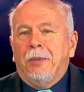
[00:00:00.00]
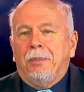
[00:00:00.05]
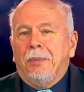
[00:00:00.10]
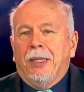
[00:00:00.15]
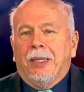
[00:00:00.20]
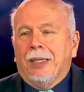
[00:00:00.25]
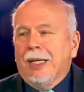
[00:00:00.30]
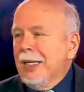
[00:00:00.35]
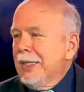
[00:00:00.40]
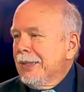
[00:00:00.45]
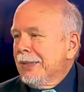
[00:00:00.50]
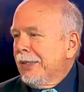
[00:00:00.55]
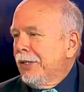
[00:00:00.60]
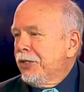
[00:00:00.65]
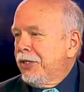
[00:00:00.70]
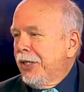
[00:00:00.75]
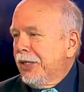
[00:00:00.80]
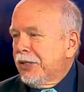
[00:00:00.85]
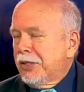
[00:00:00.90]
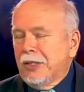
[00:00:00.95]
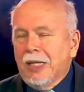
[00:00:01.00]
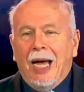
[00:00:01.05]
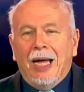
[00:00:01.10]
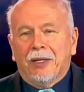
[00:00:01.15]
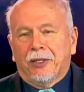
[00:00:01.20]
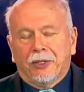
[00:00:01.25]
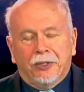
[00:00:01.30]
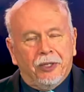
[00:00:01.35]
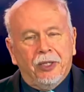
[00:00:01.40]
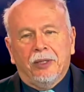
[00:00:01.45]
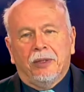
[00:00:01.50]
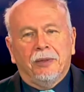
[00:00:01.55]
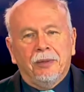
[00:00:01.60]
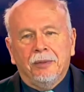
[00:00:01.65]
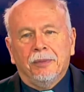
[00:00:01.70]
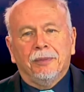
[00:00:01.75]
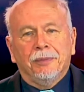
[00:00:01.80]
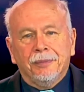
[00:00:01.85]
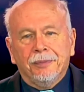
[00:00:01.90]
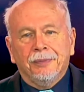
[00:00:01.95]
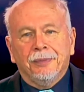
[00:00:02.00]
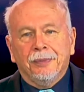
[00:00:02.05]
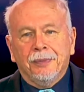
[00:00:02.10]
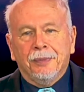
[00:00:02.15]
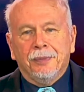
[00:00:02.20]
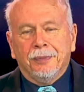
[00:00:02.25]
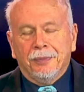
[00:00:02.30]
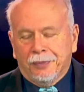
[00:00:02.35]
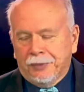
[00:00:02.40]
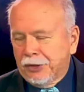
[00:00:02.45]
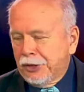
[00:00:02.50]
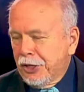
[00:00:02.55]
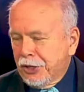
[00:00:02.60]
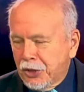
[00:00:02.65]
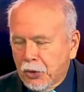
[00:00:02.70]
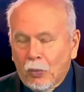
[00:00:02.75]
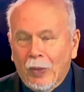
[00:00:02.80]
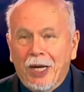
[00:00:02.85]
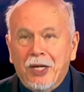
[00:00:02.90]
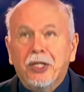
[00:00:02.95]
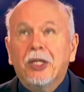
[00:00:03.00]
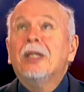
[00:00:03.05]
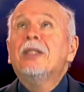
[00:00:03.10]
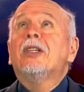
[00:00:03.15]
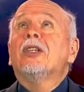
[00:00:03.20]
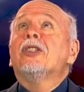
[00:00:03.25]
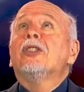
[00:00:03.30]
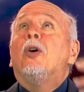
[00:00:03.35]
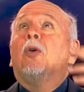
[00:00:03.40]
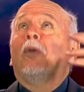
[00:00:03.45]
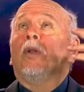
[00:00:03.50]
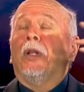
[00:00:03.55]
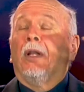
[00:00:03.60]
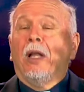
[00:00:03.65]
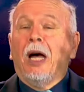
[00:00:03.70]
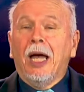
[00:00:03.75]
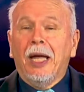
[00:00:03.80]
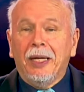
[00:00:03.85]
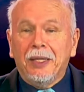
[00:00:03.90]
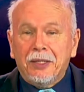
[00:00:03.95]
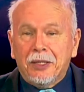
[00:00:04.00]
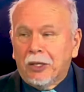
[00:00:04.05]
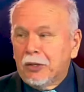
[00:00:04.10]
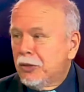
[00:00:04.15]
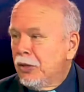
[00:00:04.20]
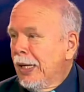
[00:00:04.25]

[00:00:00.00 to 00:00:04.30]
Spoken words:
because they're just not good situations. There's no light.